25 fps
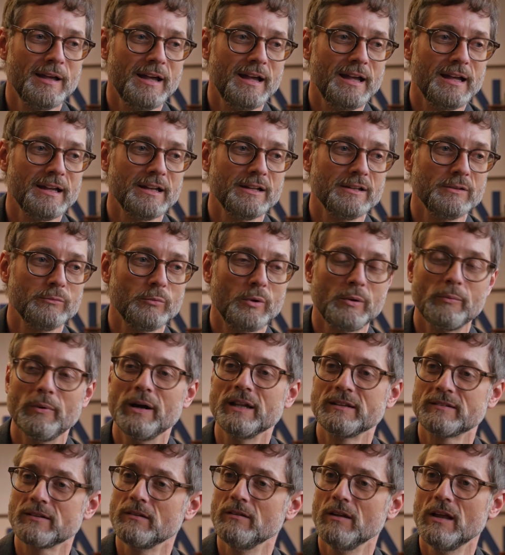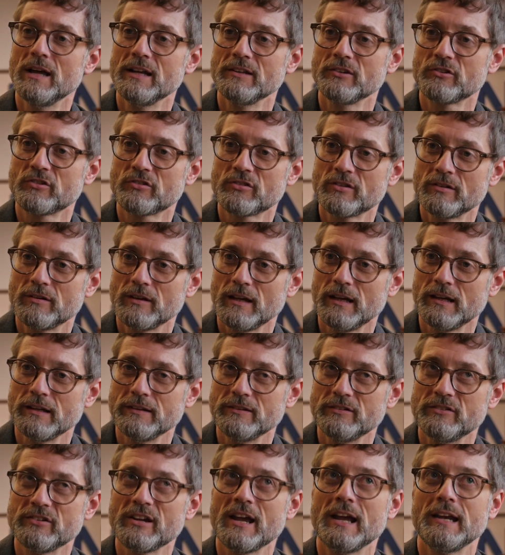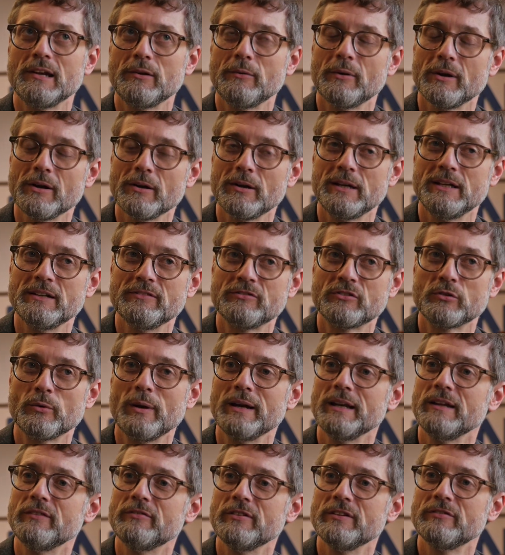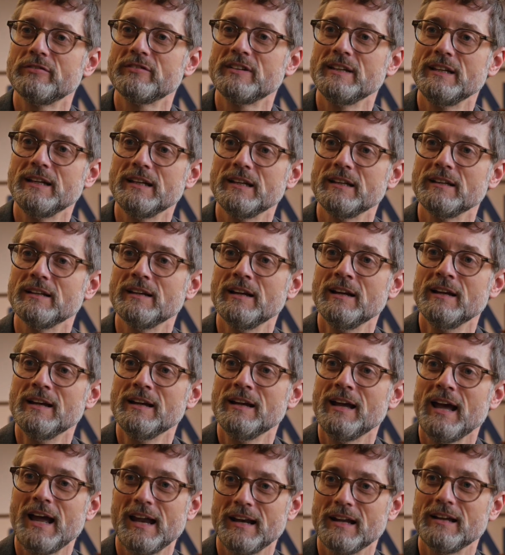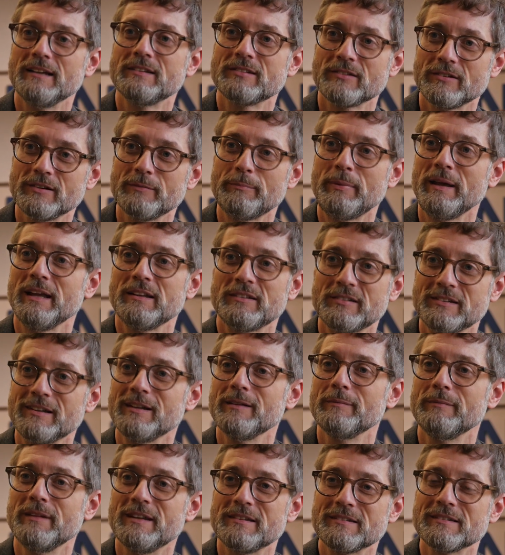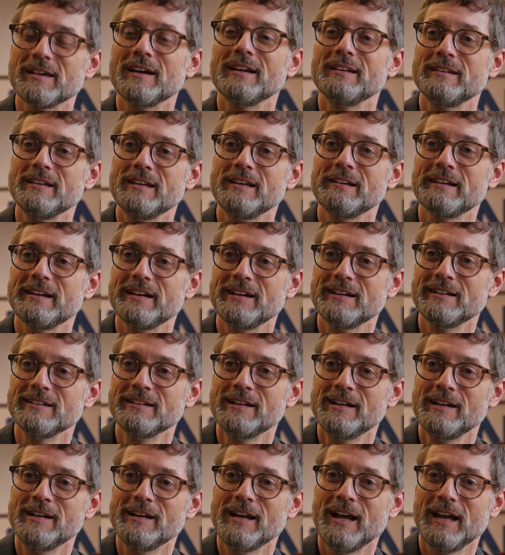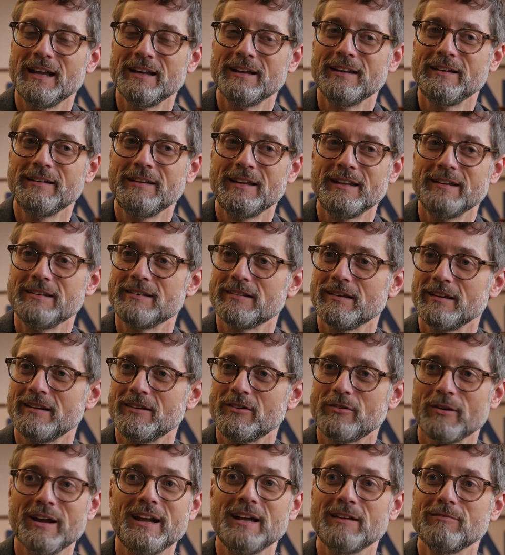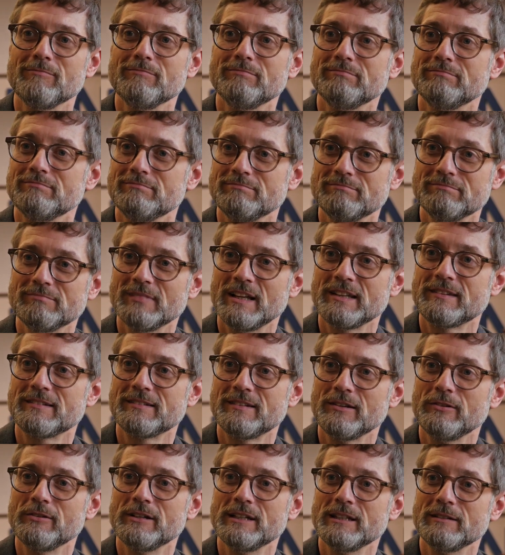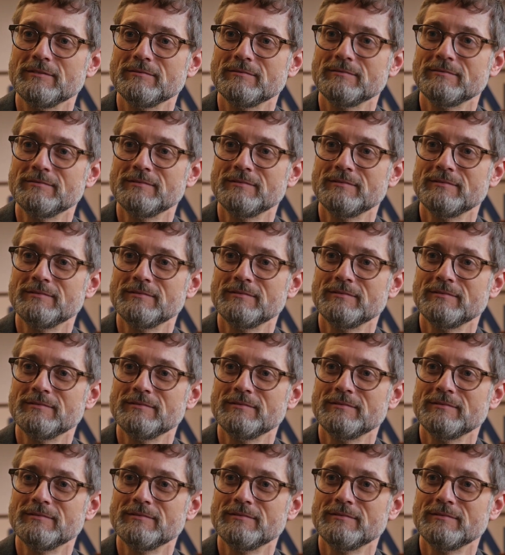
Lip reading: And we went to lunch in January of 2015, and I sort of pitched him this idea, and he said, "Great, let's do it."